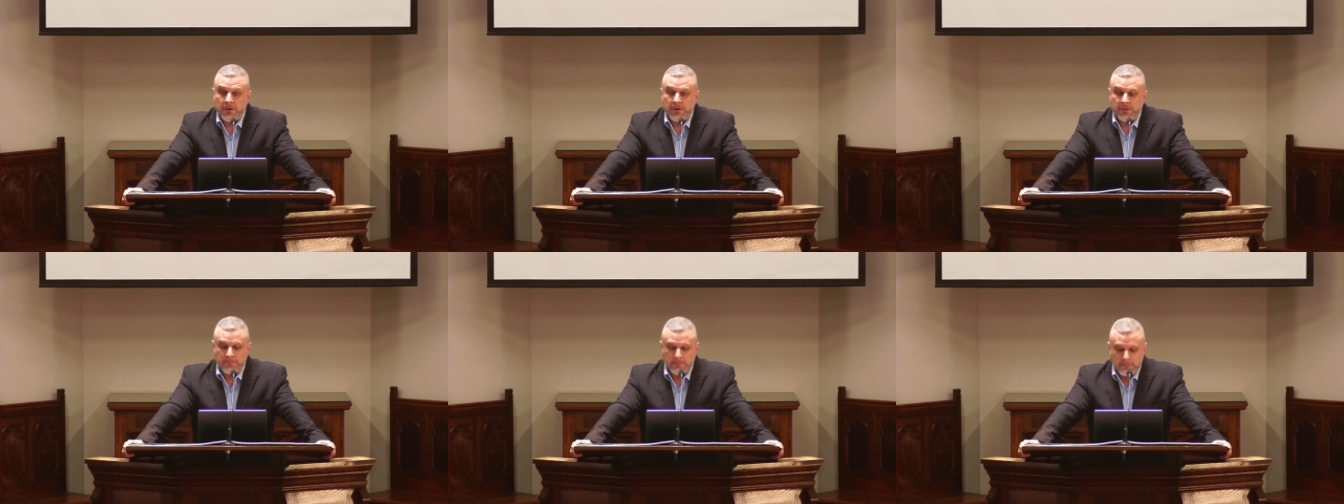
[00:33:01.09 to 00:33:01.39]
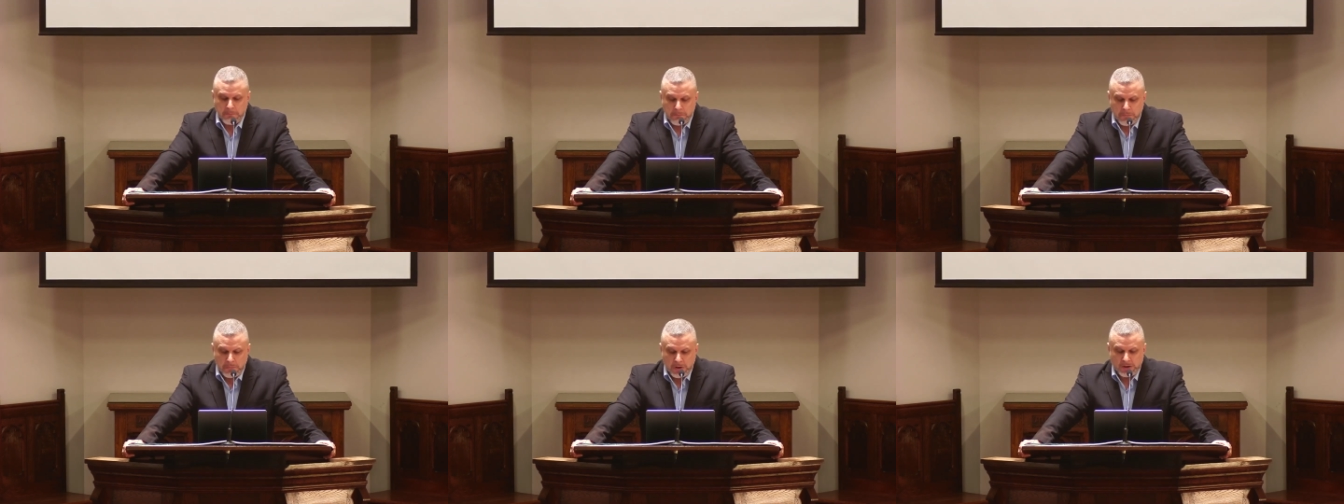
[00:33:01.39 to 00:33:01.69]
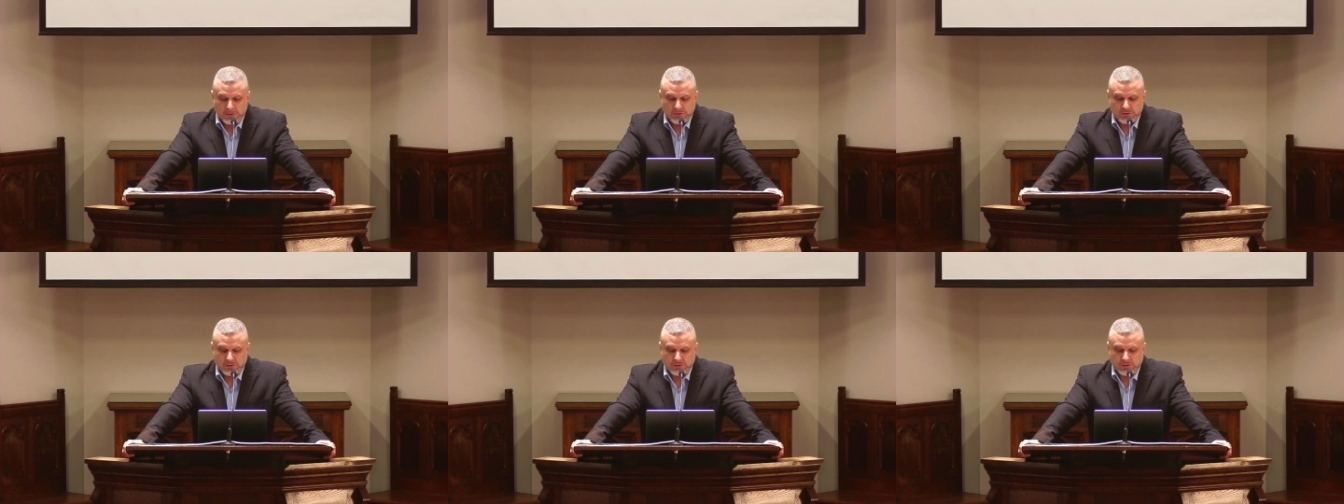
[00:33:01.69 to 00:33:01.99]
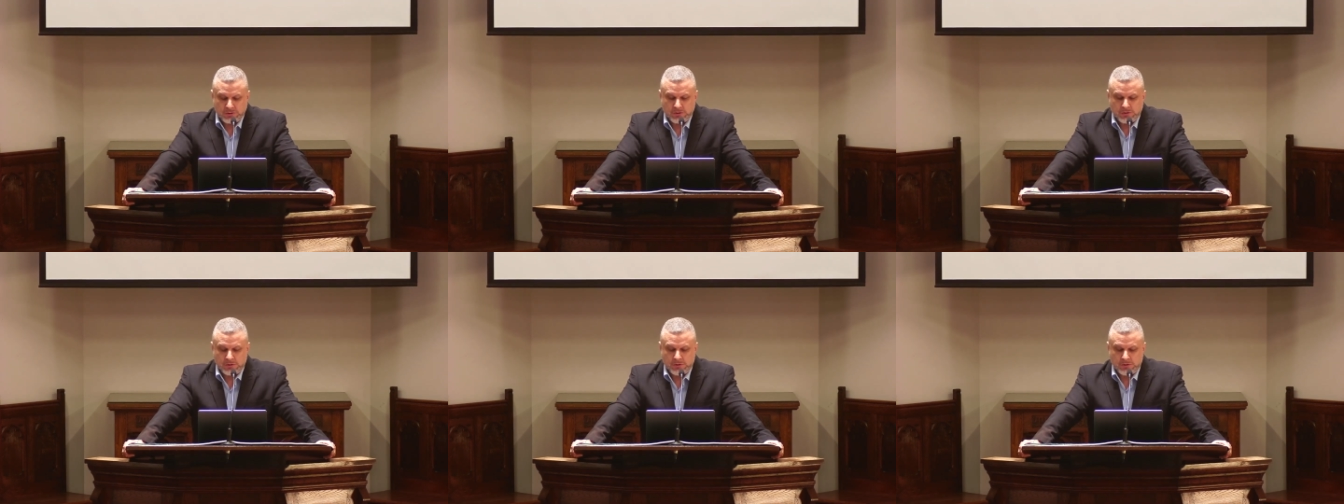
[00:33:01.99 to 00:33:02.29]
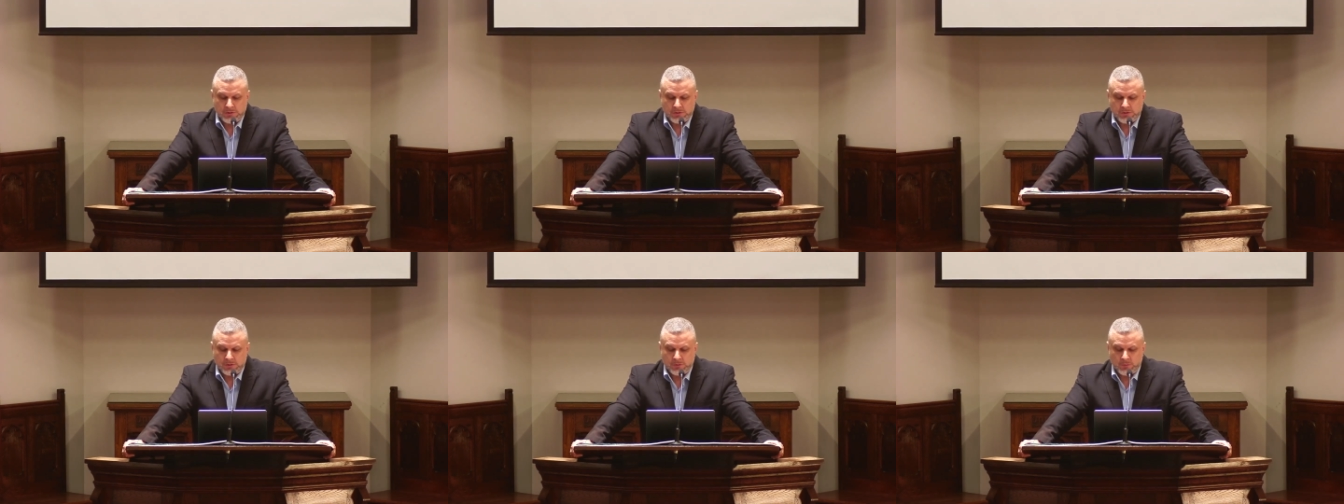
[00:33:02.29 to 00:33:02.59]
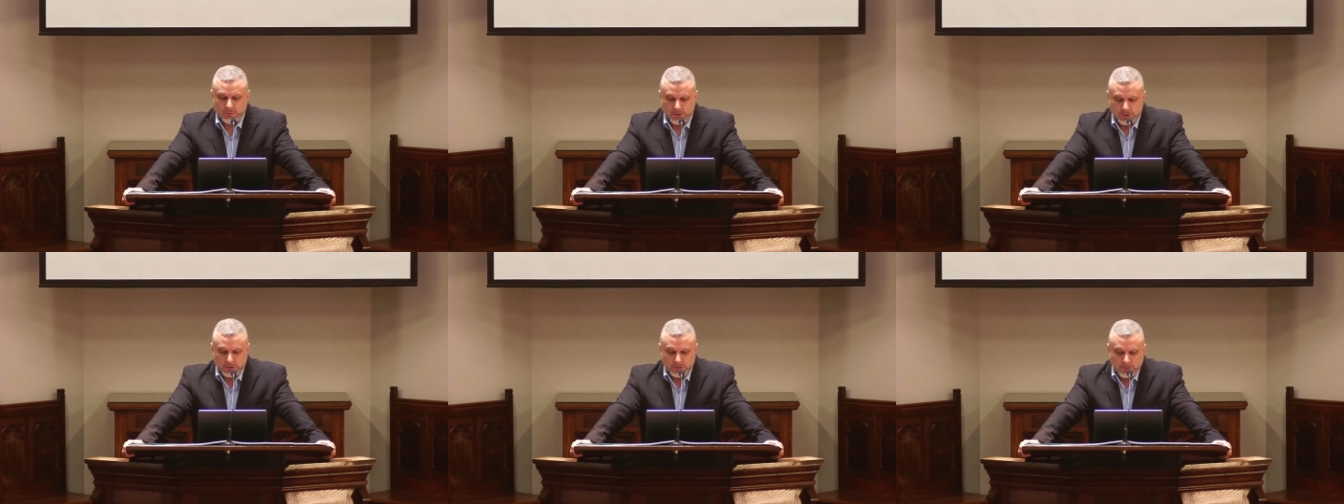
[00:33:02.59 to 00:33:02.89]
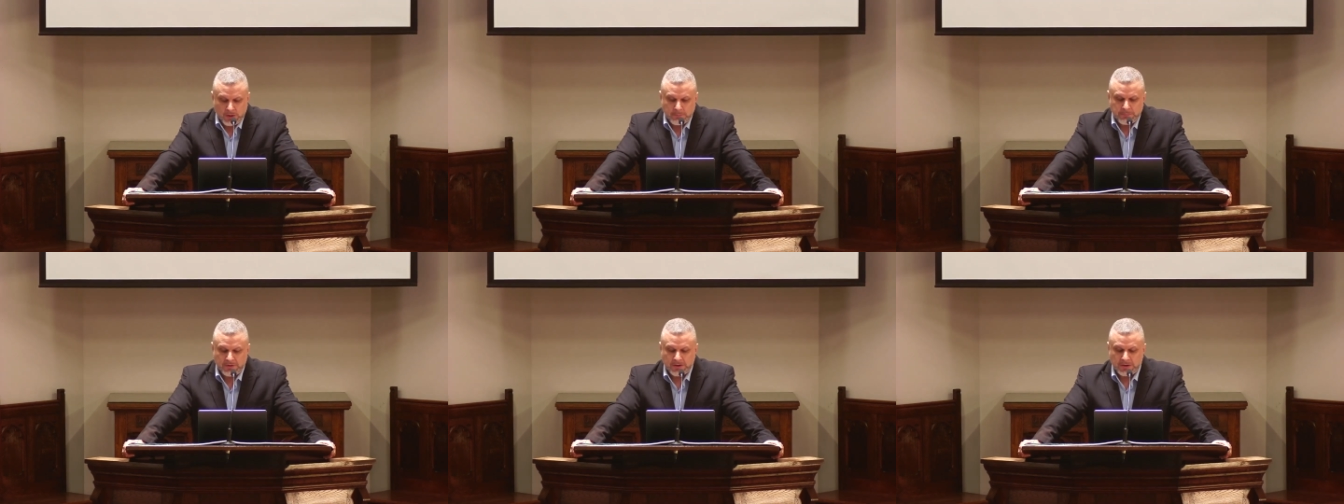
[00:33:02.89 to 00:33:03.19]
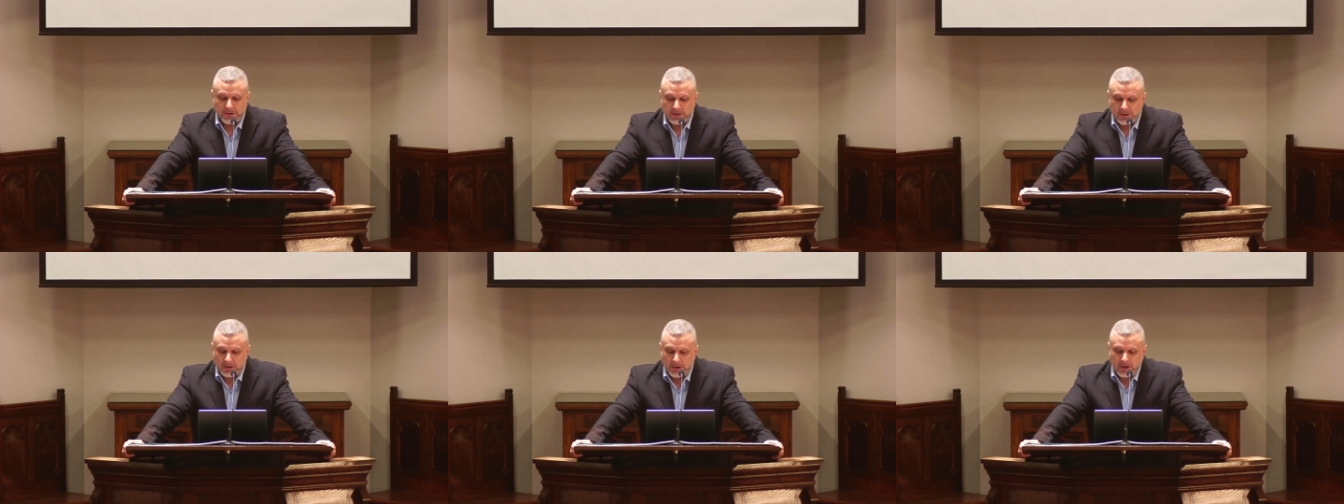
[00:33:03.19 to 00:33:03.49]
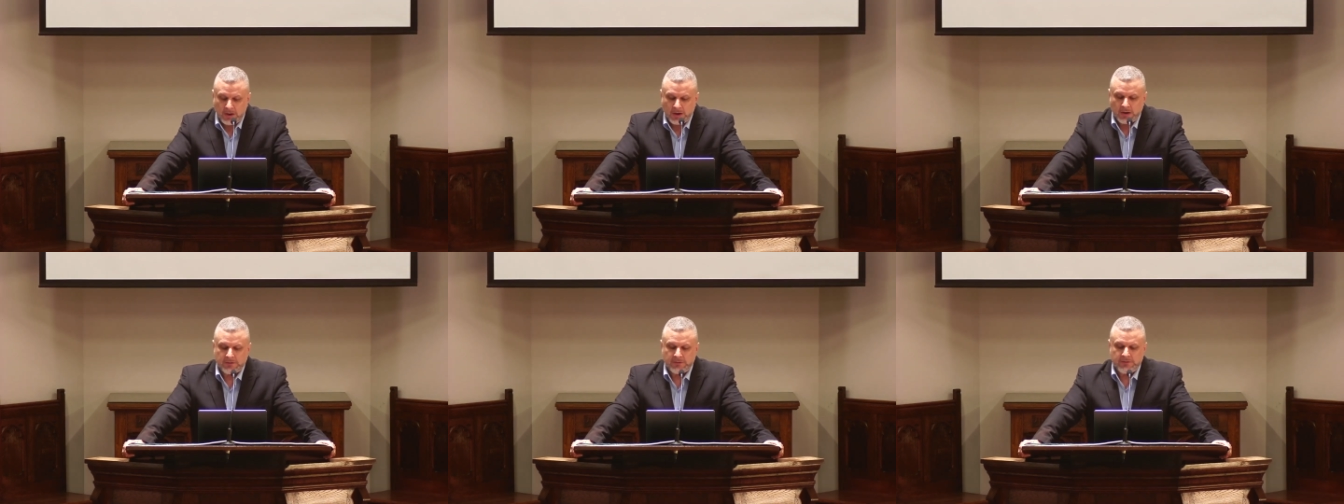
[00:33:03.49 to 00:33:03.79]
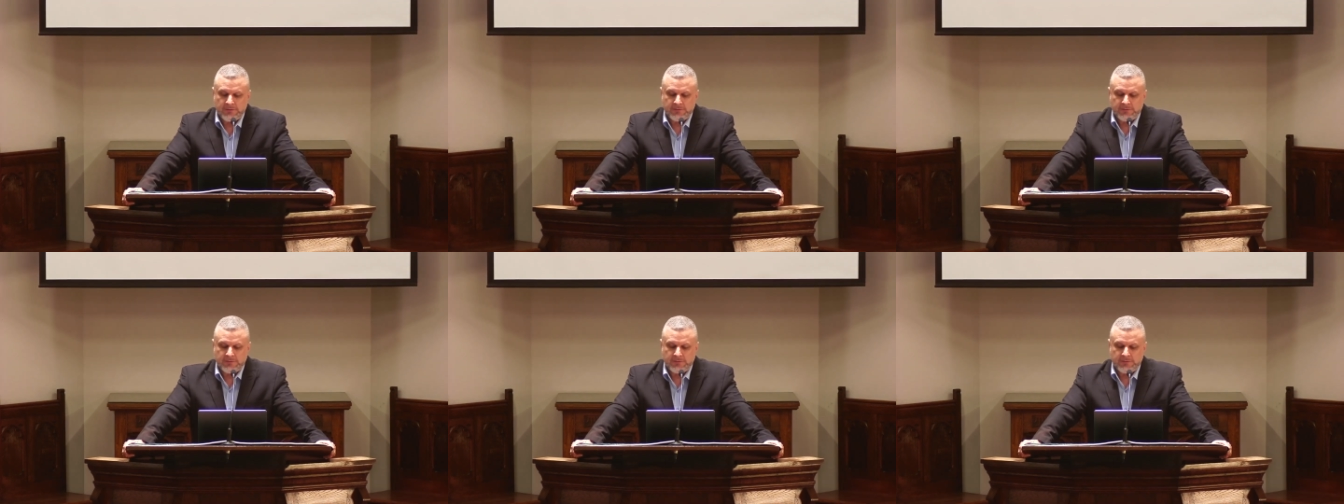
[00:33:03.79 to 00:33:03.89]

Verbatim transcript: much regret, but godly